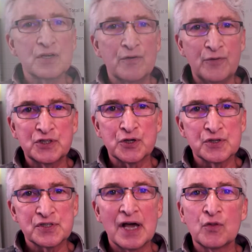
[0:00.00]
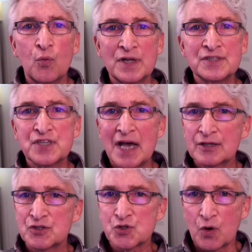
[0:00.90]
features and the ones Zach
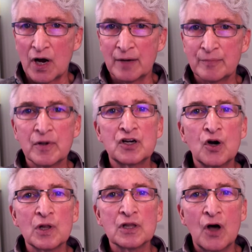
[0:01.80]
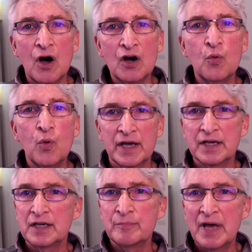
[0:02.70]
described go a long way
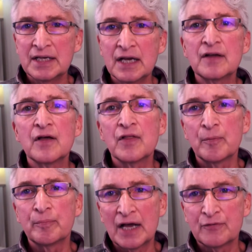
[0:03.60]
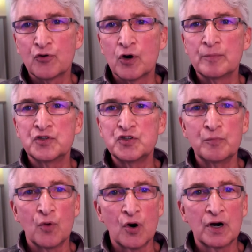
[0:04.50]
in making the platform do
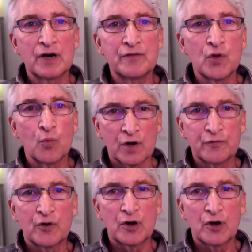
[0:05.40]
more of the work for our